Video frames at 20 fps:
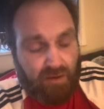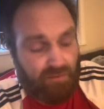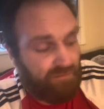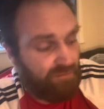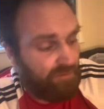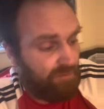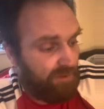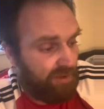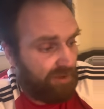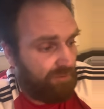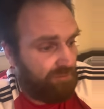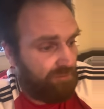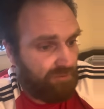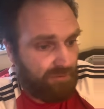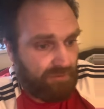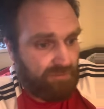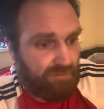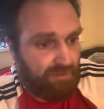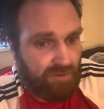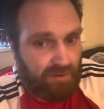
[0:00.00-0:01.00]
for me,
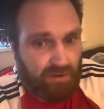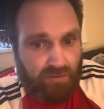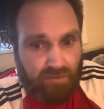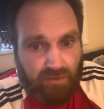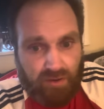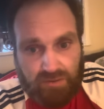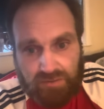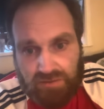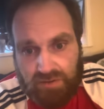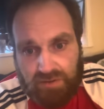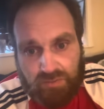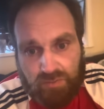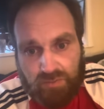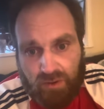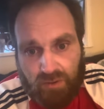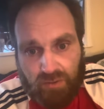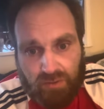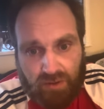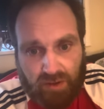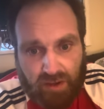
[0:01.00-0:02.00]
proved in the Euros he's
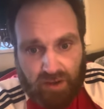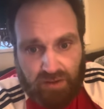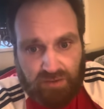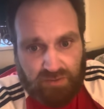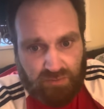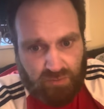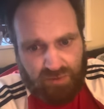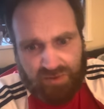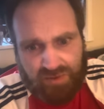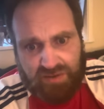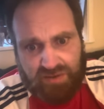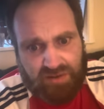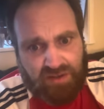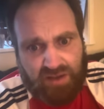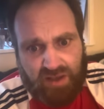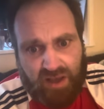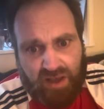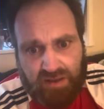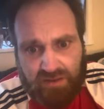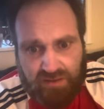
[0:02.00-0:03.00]
world class once
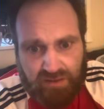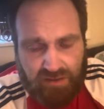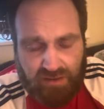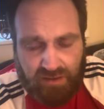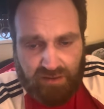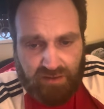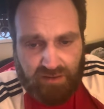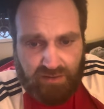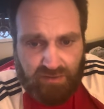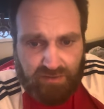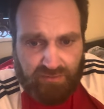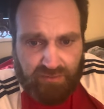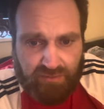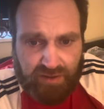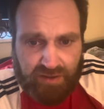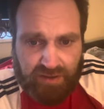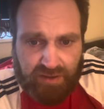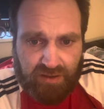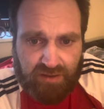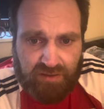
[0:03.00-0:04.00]
again for
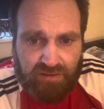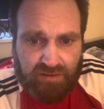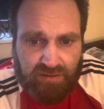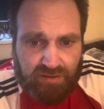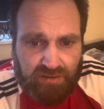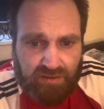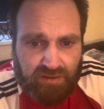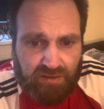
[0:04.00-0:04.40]
England.